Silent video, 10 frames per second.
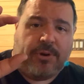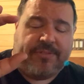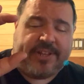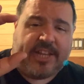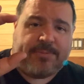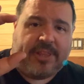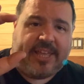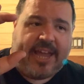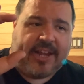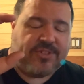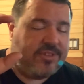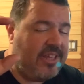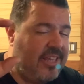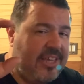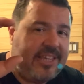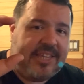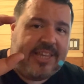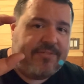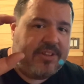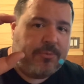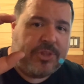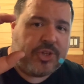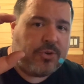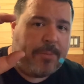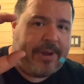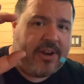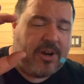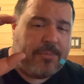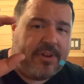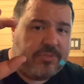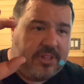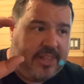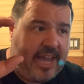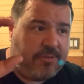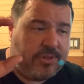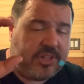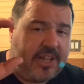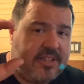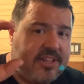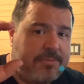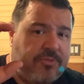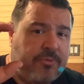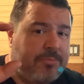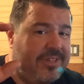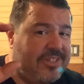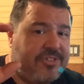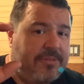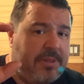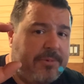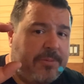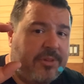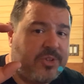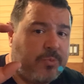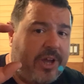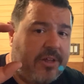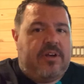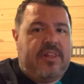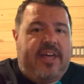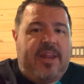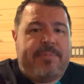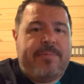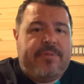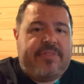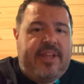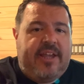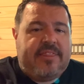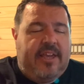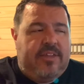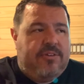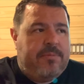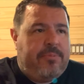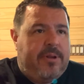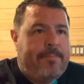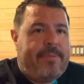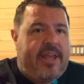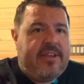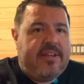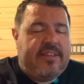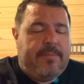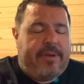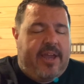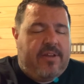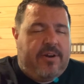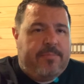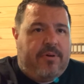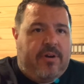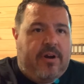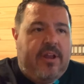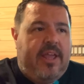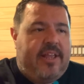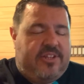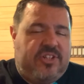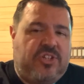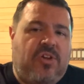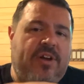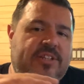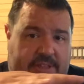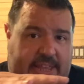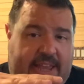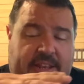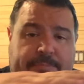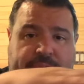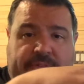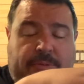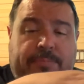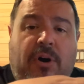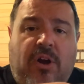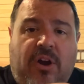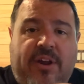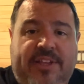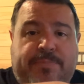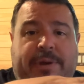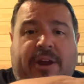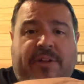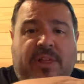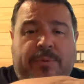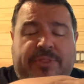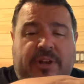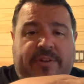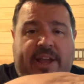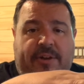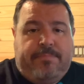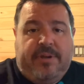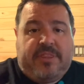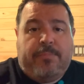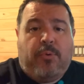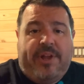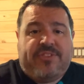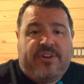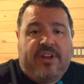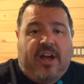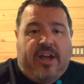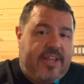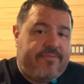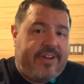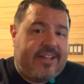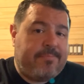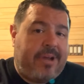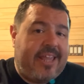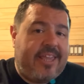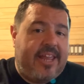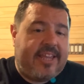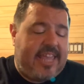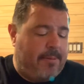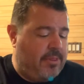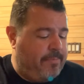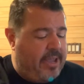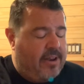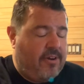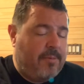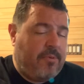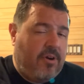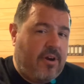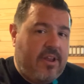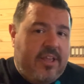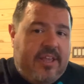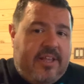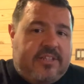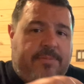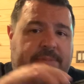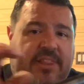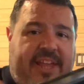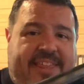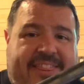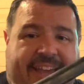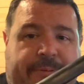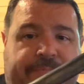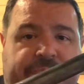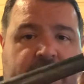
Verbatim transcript: point of attachment on the axle, even with a short panhard bar, the lateral side-to-side -side movement will be extremely minimal as well. A lot of people think that you can put a bend in the panhard bar just as long as the end of the bar is parallel with the ground, but the points are not. In fact, my kit came with a panhard bar, something like that.